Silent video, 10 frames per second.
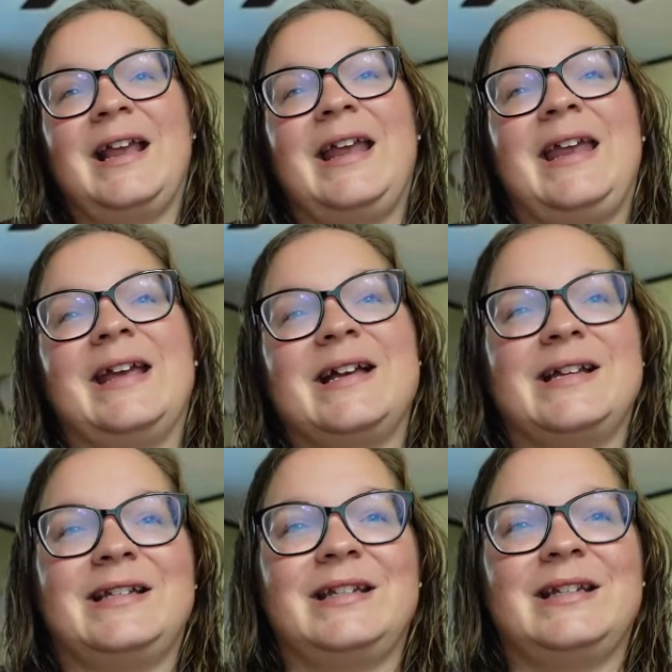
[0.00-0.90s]

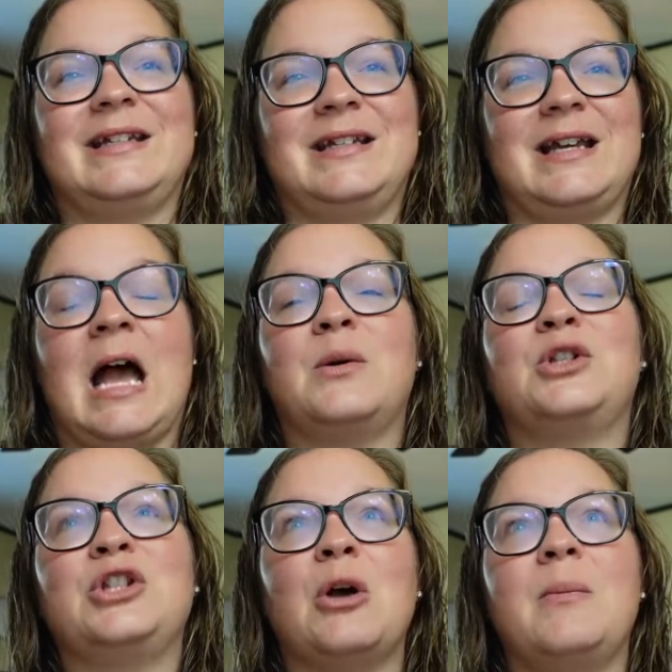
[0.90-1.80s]
And I was
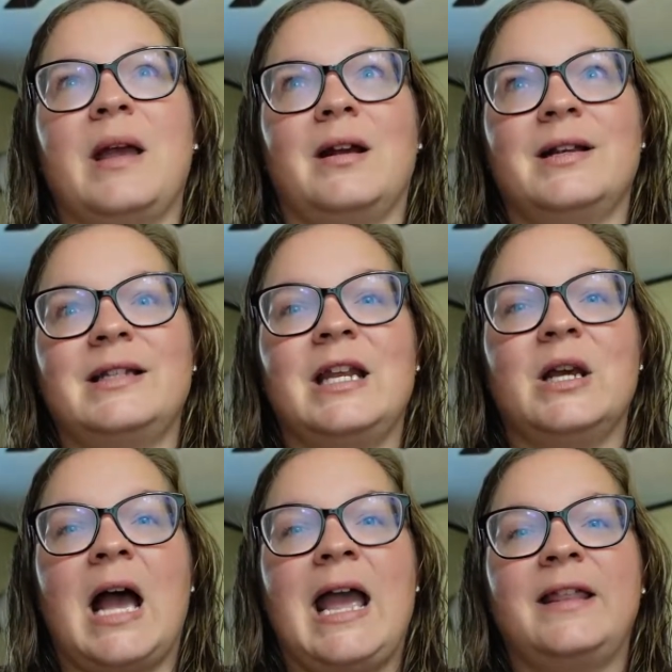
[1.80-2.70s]
so embarrassed, and
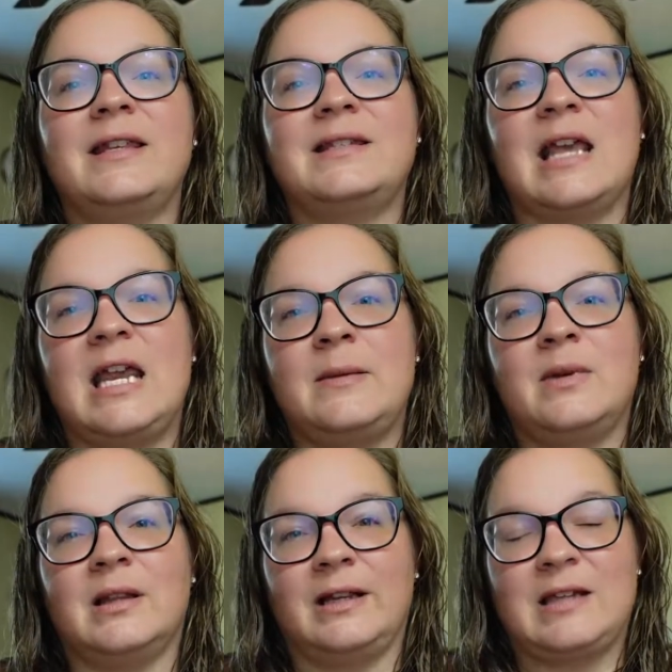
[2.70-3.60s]
I had the same
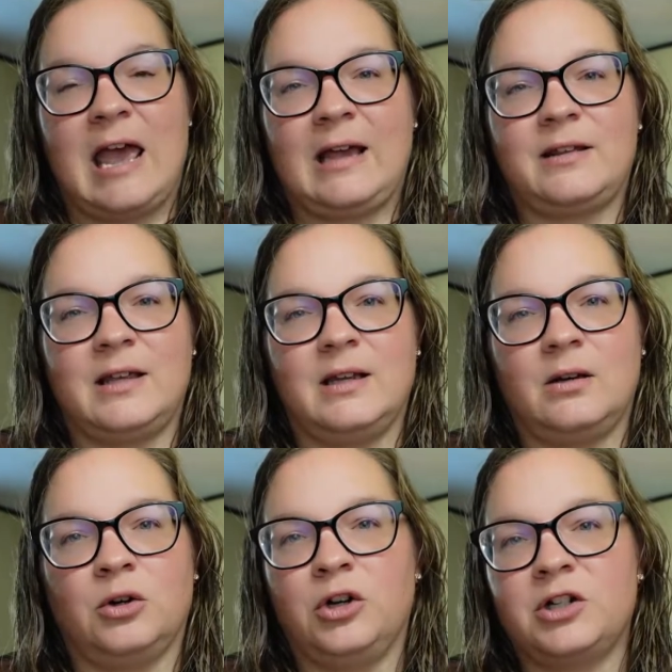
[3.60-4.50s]
like tech
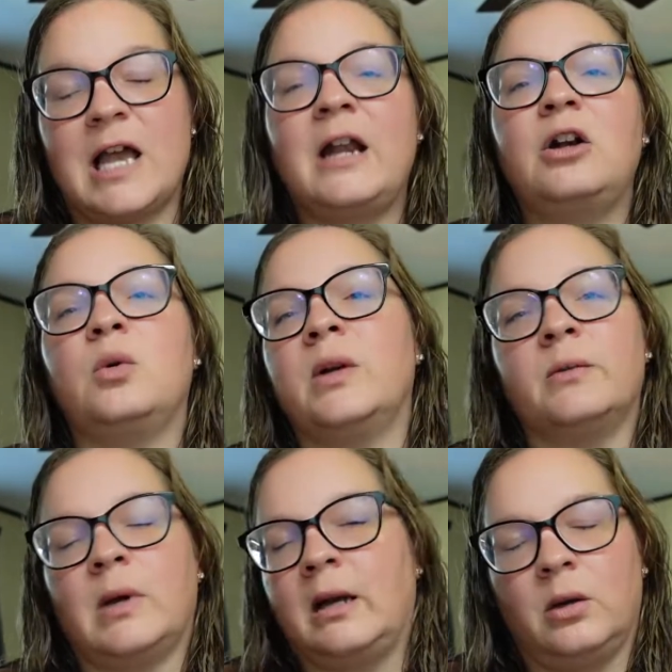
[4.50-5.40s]
or nurse. I don't know
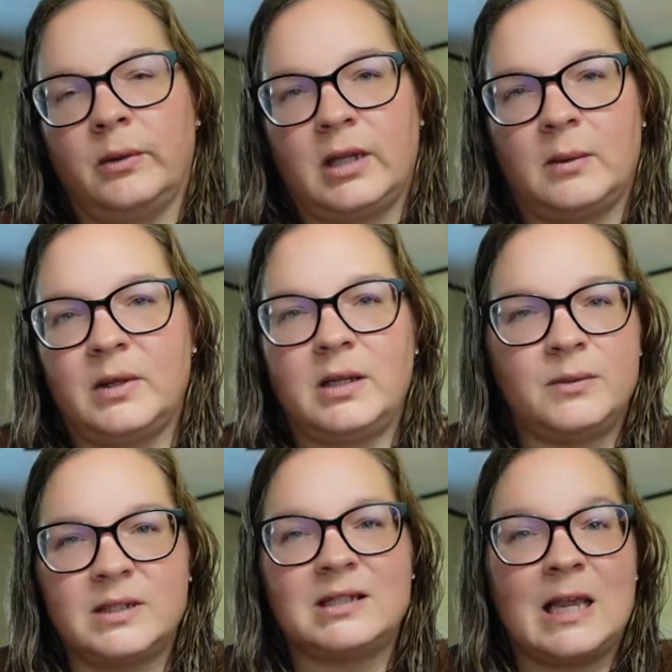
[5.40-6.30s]
what they are, but it
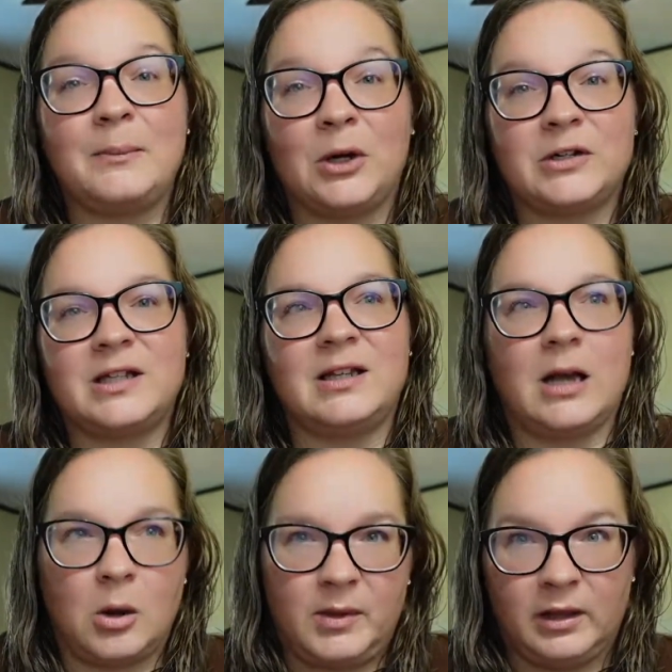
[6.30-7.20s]
was the same person that
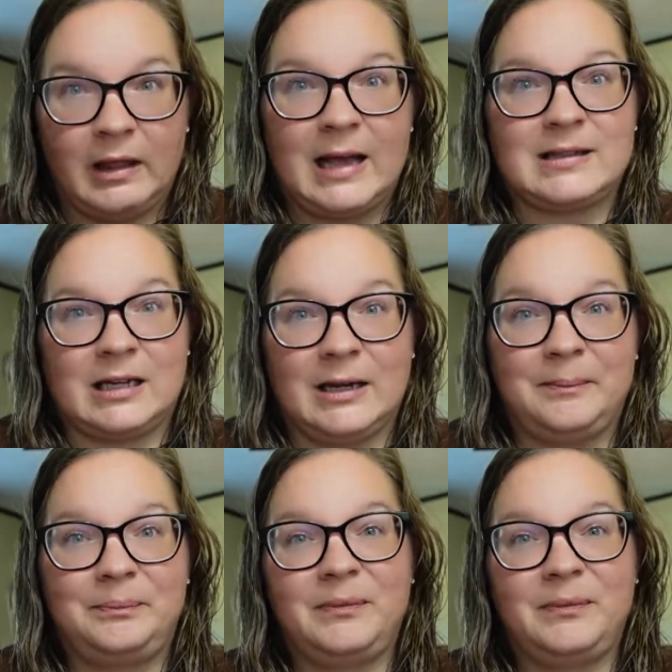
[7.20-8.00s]
helped me the last time,